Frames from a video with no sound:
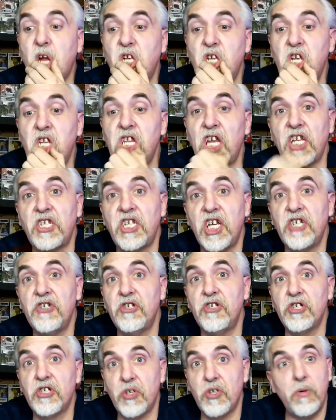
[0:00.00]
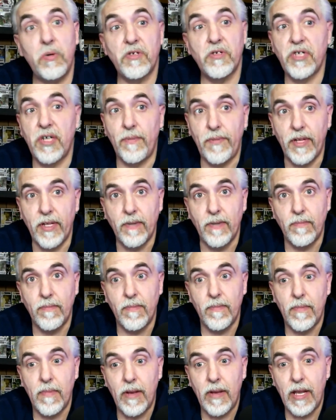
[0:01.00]
Like she's like 10 years old or something.
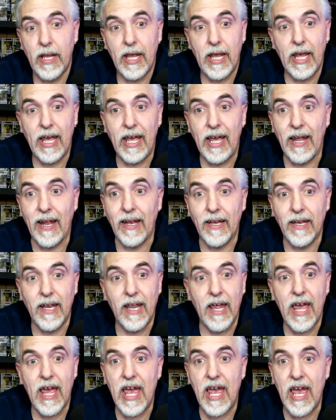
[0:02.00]
And